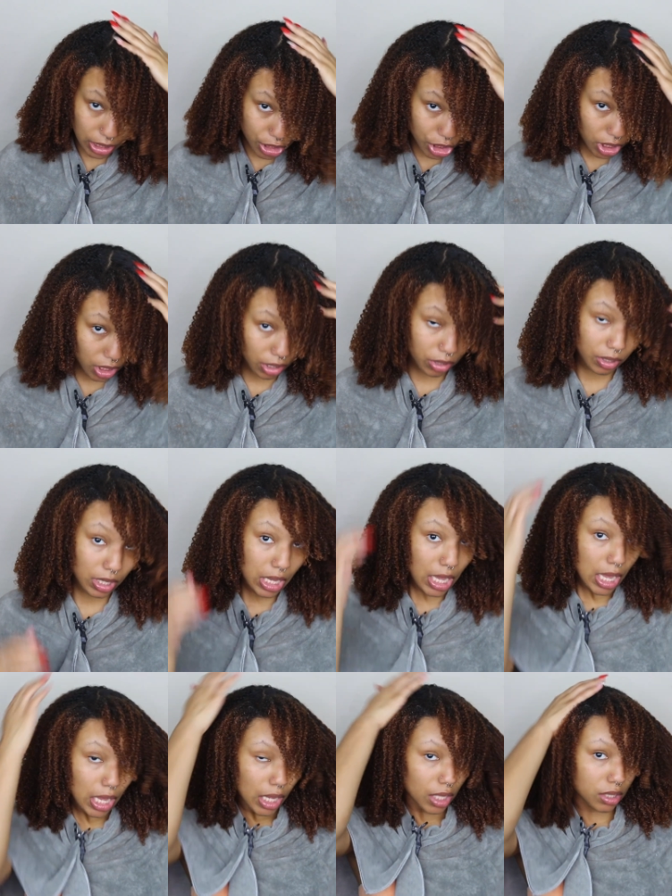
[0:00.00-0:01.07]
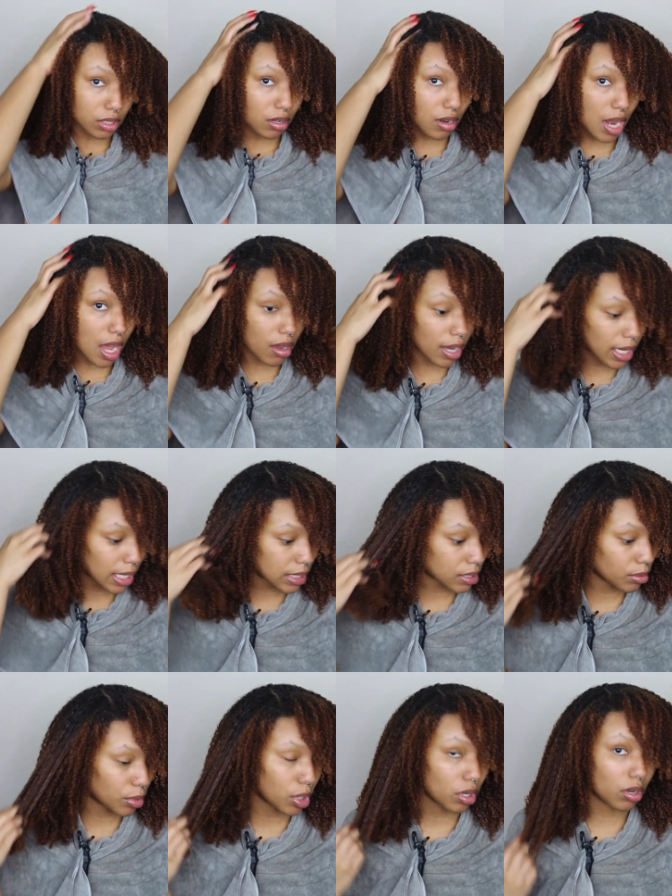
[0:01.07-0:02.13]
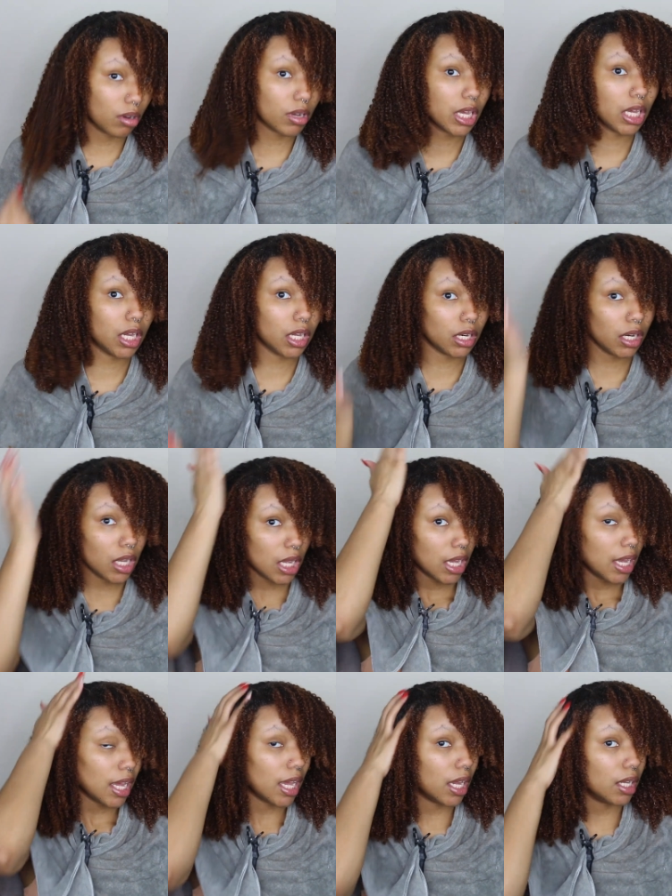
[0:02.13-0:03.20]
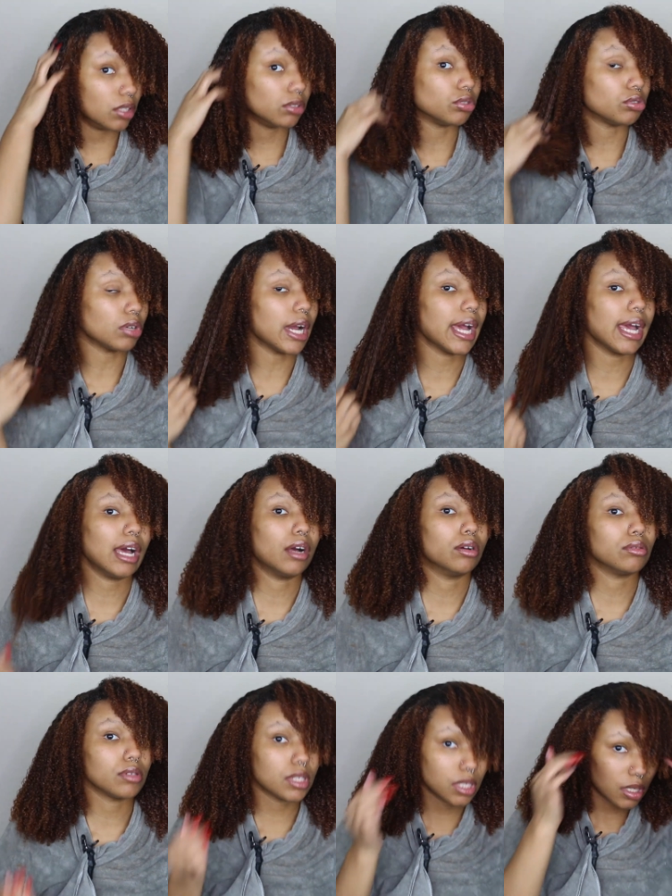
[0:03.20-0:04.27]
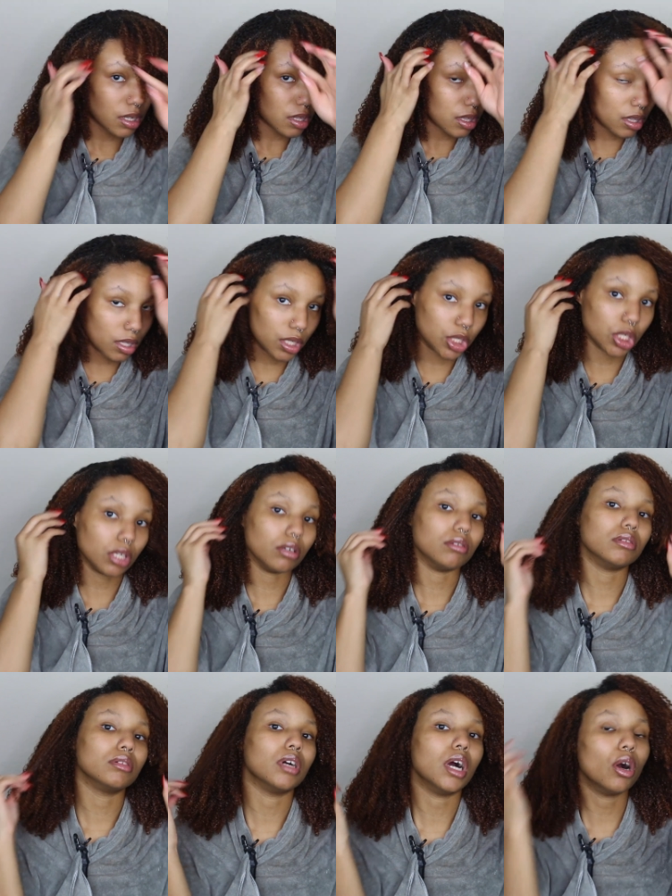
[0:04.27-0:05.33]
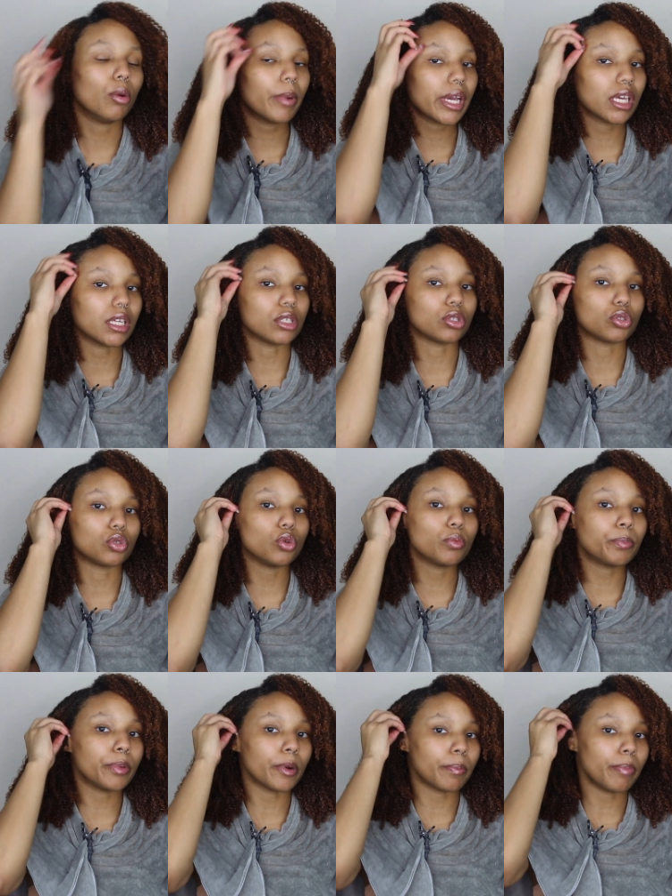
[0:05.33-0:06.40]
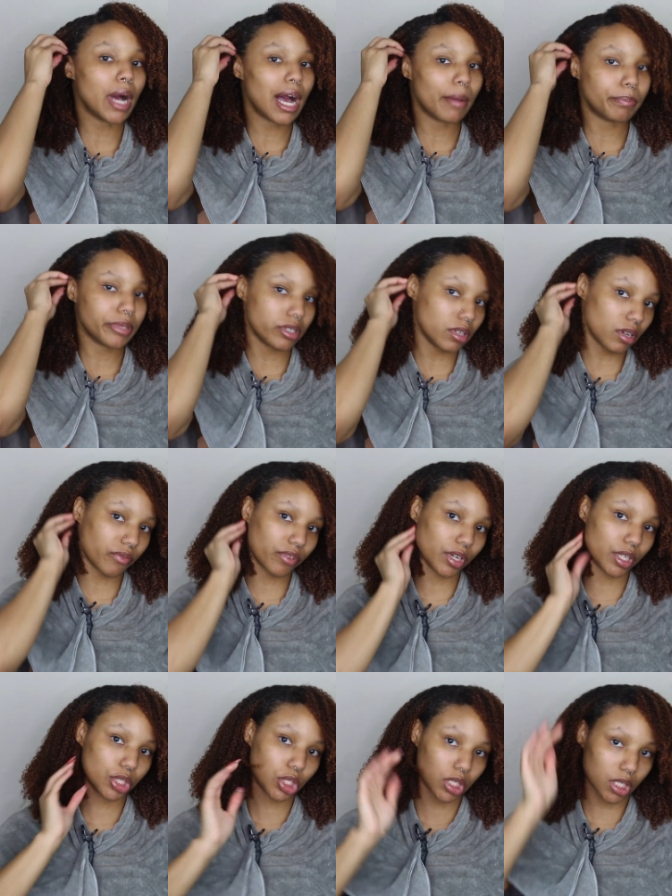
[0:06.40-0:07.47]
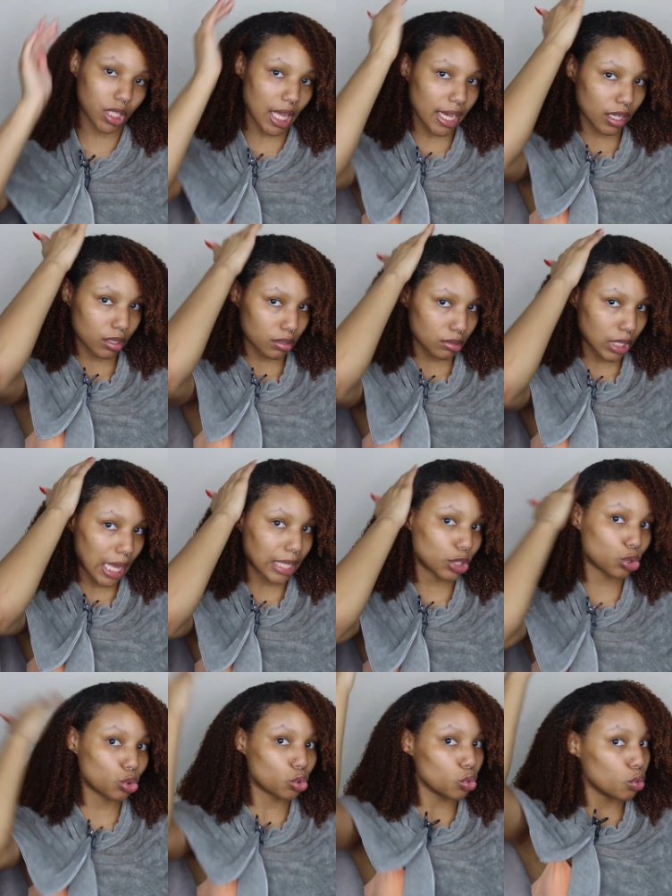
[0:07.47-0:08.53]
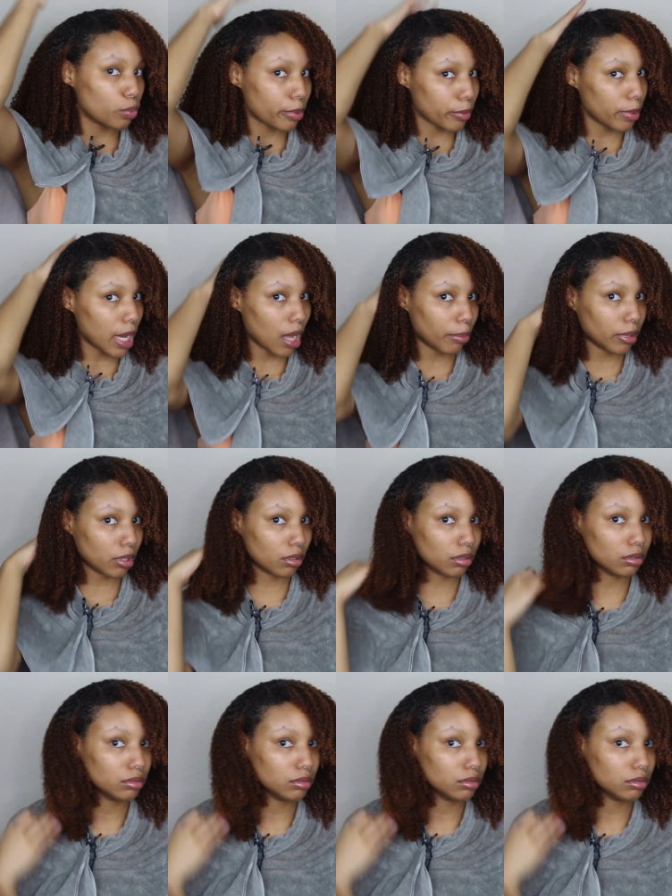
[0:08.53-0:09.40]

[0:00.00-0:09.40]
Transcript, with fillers: a gel. And so now I guess I'm gonna go ahead and try out the gel. I hope I get super poppin' definition, like like super poppin'.